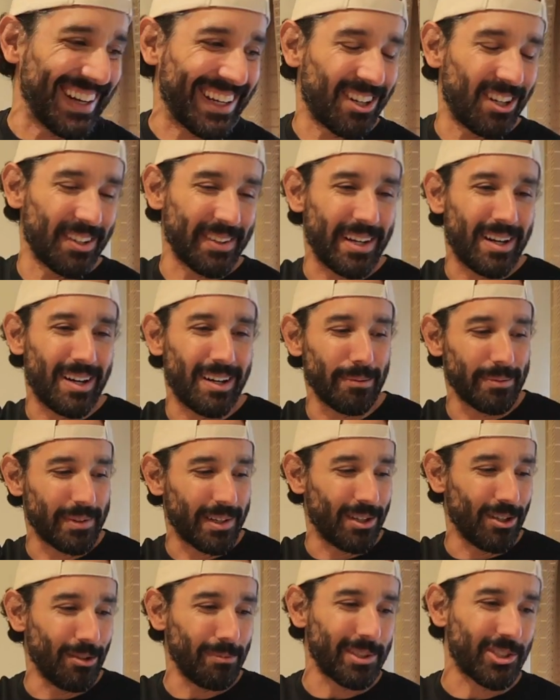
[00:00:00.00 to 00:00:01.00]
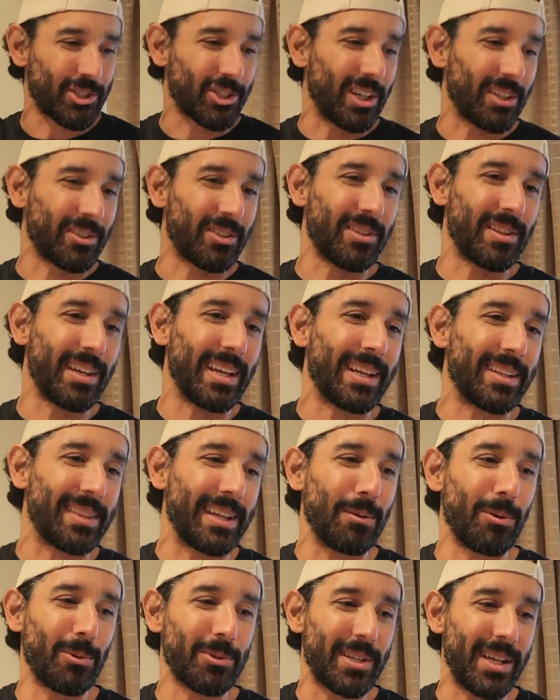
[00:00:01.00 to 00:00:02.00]
I called the homeless shelter.
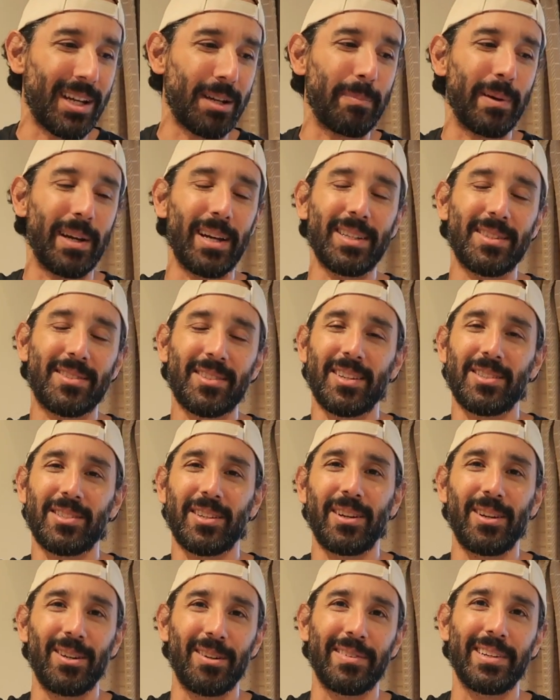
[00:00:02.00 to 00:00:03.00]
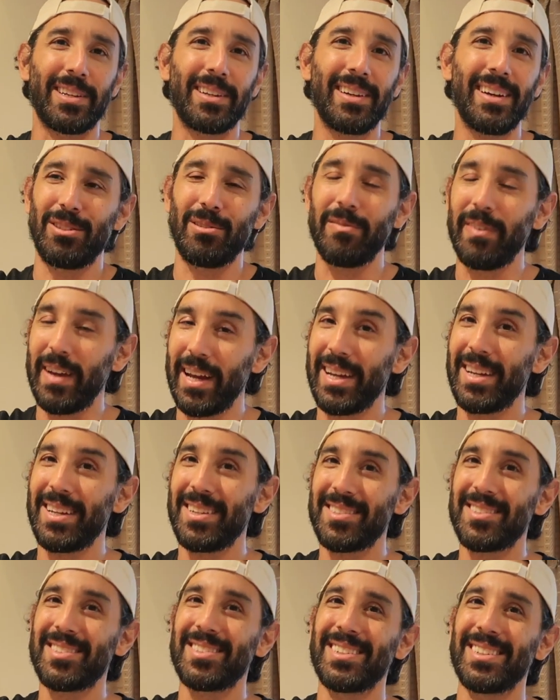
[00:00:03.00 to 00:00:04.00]
They won't take beds because of COVID.
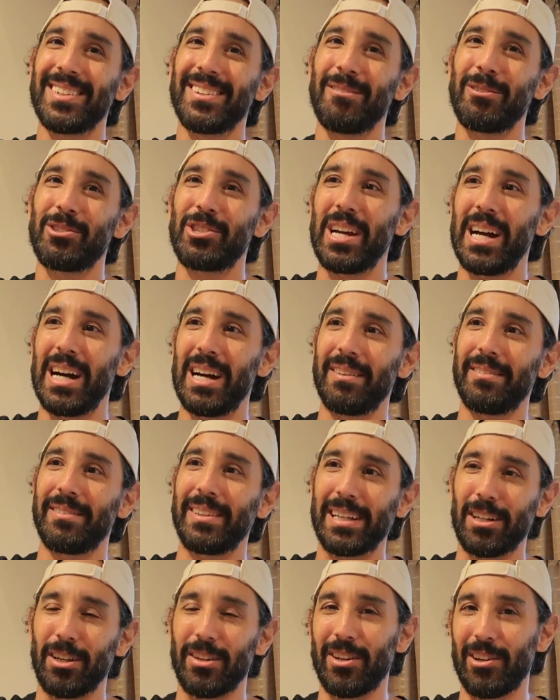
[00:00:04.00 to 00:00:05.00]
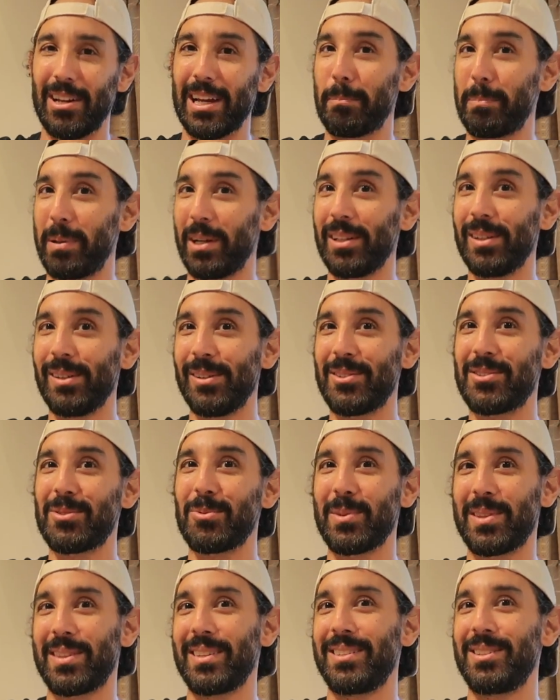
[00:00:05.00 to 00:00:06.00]
Duvets, which have, like, they're like
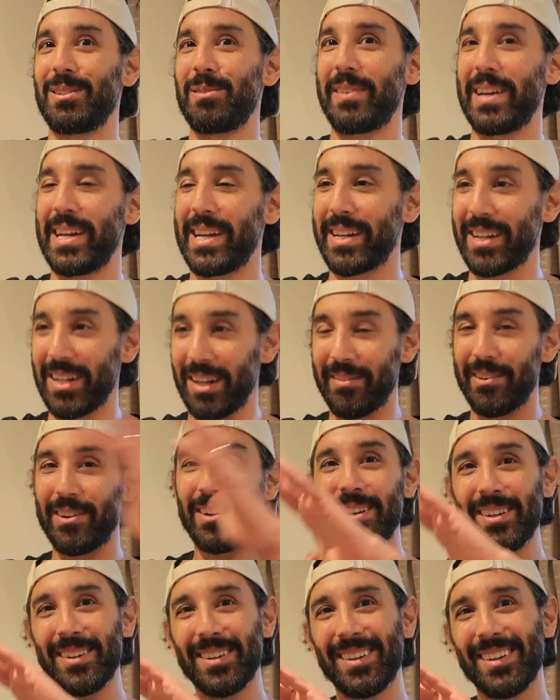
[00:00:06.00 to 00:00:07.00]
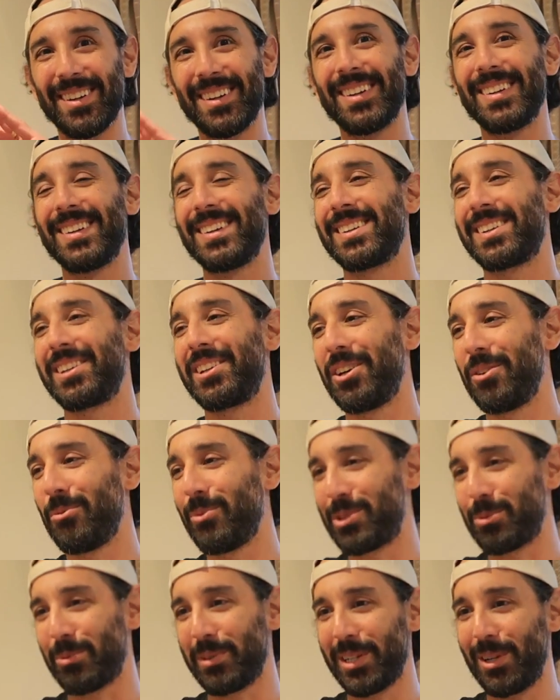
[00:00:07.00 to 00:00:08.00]
pillows with a duvet cover, you know,
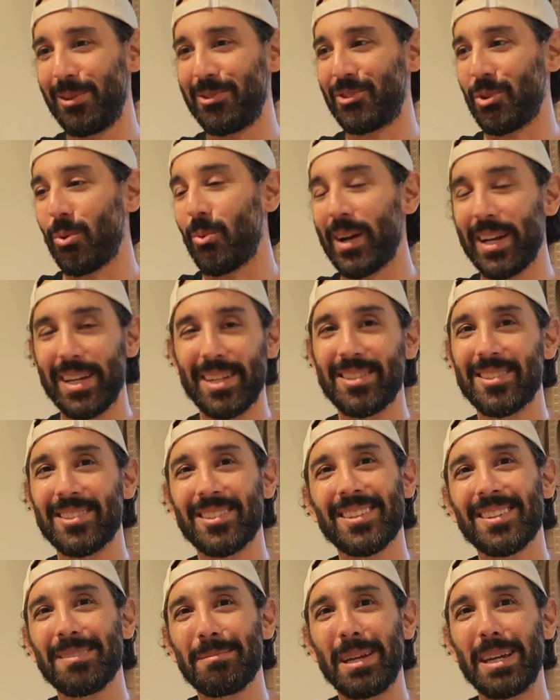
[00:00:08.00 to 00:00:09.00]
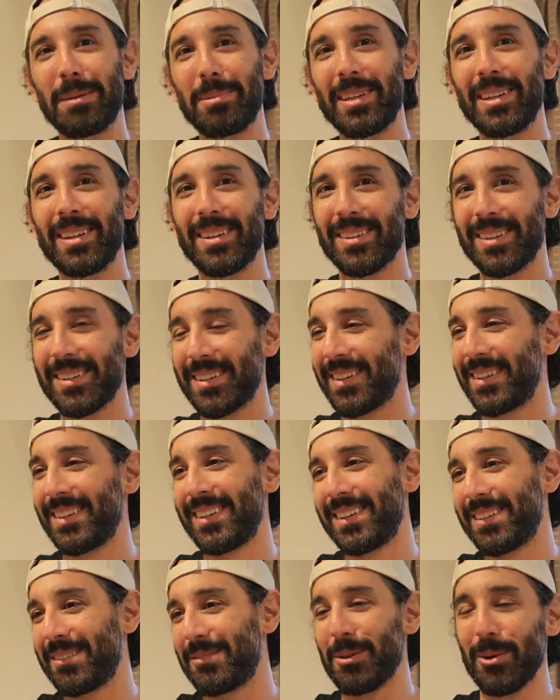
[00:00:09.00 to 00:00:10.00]
which were used twice, maybe,
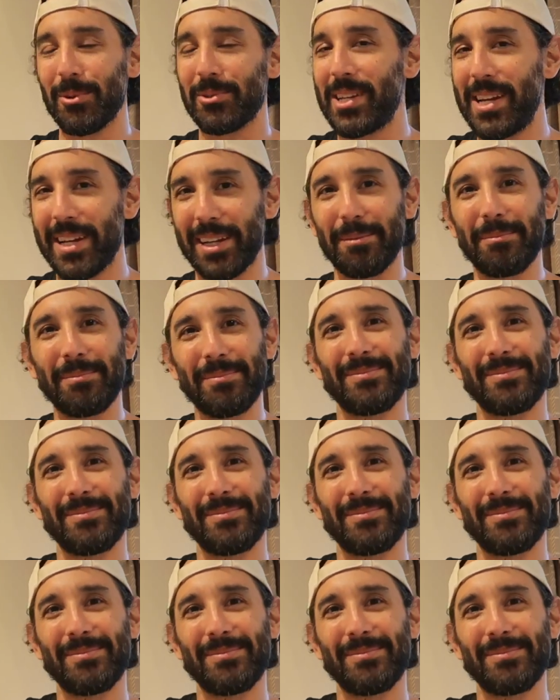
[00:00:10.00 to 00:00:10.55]
won't take them.